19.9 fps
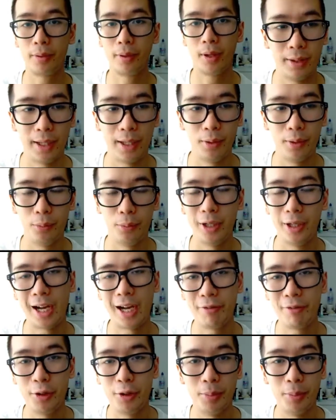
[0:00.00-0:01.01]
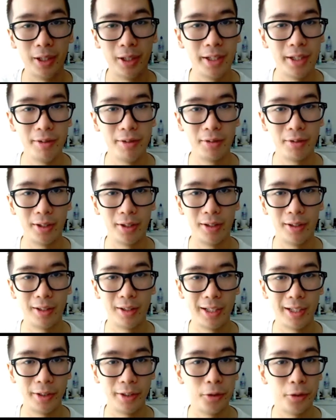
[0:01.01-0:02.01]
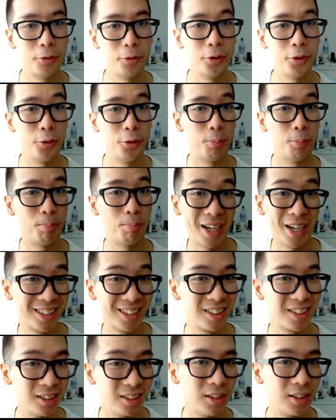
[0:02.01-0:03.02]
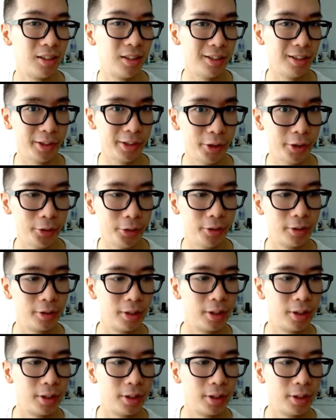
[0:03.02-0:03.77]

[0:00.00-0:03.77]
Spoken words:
that would have you believe that they know you better than you.